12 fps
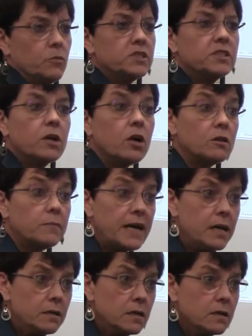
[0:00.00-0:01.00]
What's it all
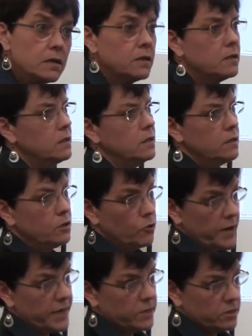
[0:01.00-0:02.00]
about?
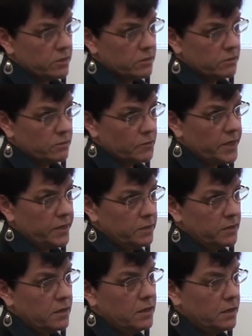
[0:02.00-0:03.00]
Grants, right?
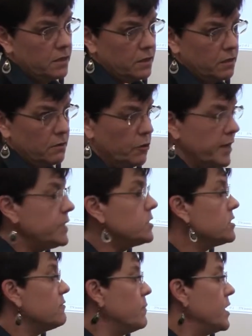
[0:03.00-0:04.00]
Grants
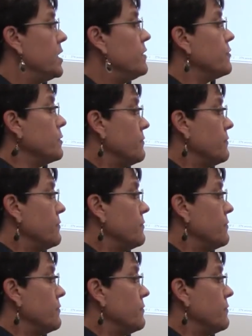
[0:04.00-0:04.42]
of money from the